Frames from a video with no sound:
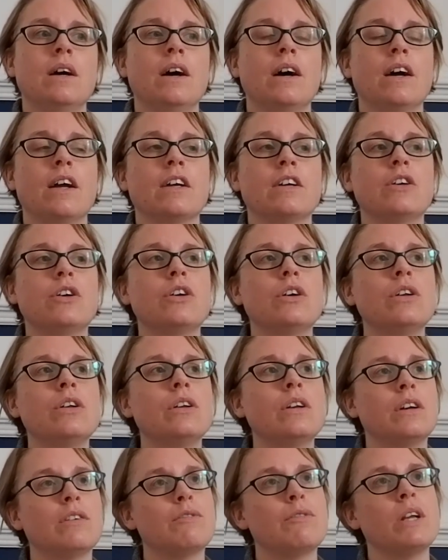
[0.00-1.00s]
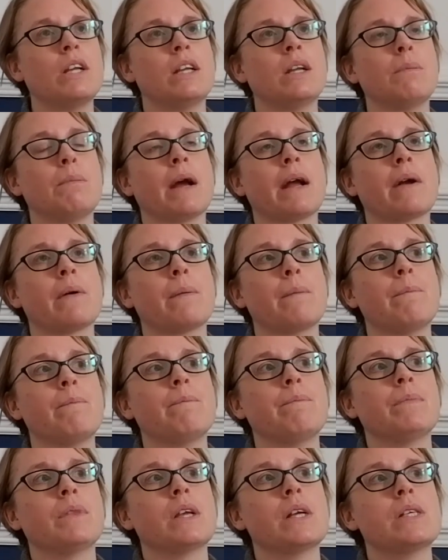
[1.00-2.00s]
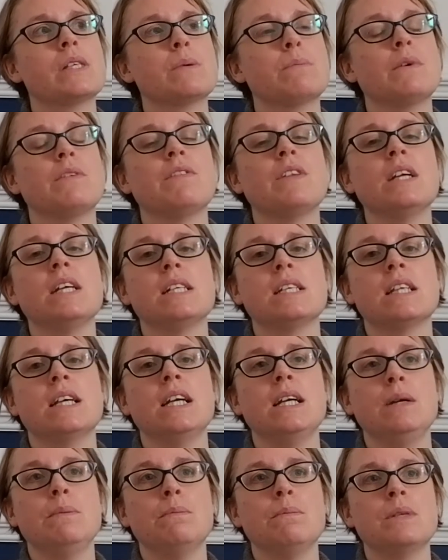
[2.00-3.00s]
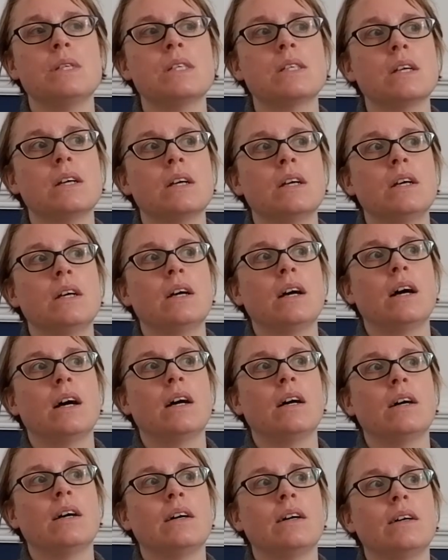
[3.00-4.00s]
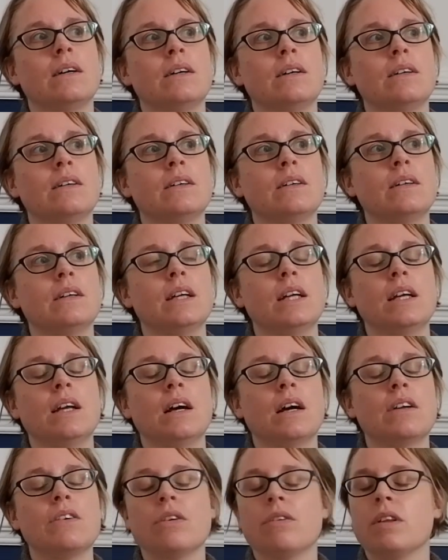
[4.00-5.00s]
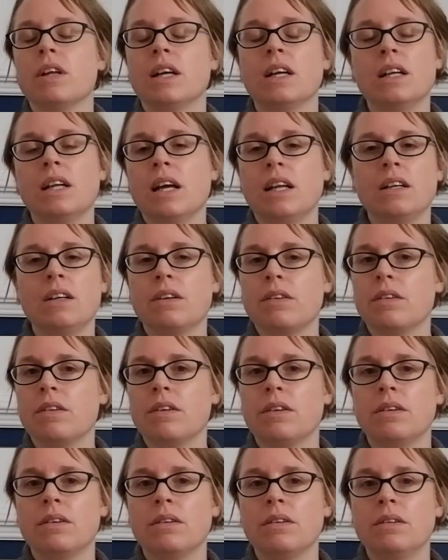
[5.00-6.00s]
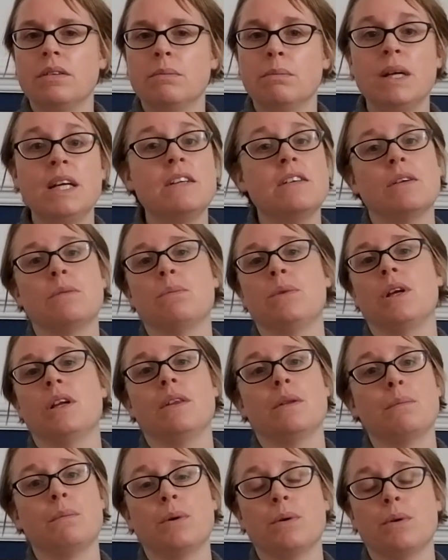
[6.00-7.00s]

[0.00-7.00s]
I couldn't have written about some of these themes, I don't think, in any other medium, really, than